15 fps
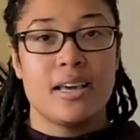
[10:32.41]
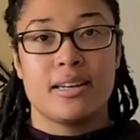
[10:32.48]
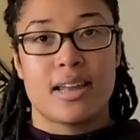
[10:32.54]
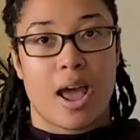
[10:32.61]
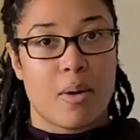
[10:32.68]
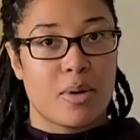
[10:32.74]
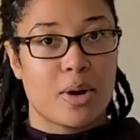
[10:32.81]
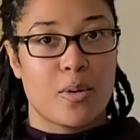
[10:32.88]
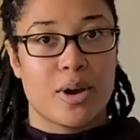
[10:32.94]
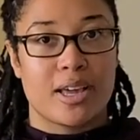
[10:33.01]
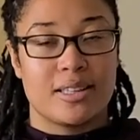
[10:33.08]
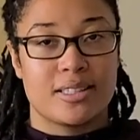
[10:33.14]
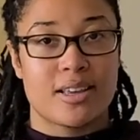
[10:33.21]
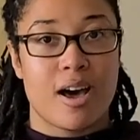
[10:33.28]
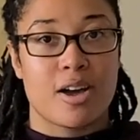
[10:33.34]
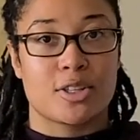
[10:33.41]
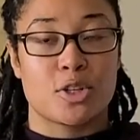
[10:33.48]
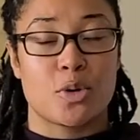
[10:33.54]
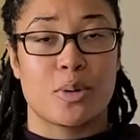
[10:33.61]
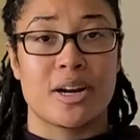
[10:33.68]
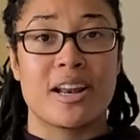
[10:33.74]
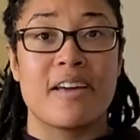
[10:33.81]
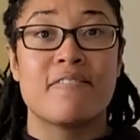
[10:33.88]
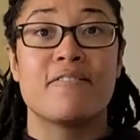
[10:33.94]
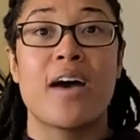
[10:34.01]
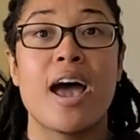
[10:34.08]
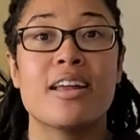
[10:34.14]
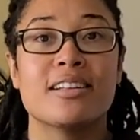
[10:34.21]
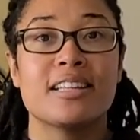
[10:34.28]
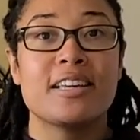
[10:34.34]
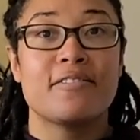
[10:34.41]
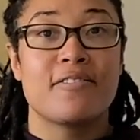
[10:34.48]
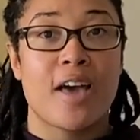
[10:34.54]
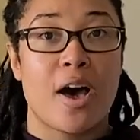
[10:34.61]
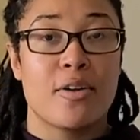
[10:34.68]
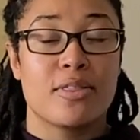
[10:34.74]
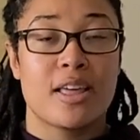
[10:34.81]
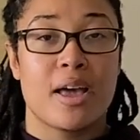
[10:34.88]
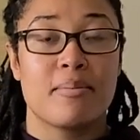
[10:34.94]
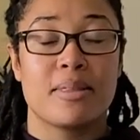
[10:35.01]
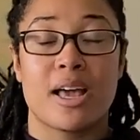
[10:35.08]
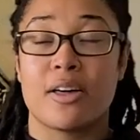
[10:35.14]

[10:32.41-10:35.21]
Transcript: Now we're going into October and I finally found them.